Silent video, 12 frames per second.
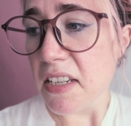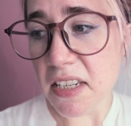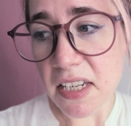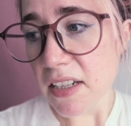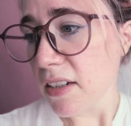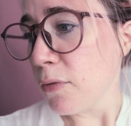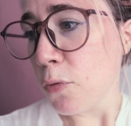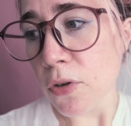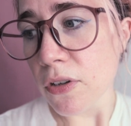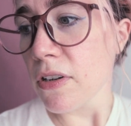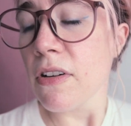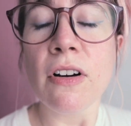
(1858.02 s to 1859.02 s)
didn't
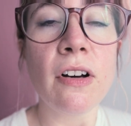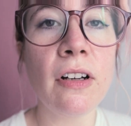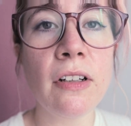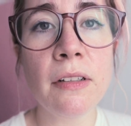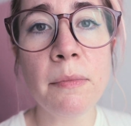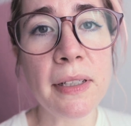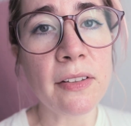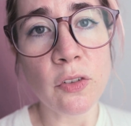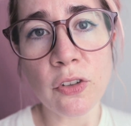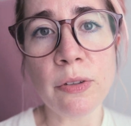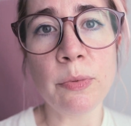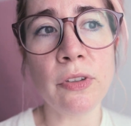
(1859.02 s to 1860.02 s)
work on my
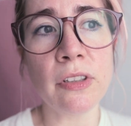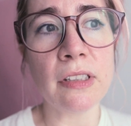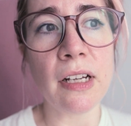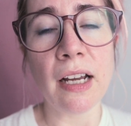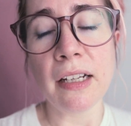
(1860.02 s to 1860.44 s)
storyboard.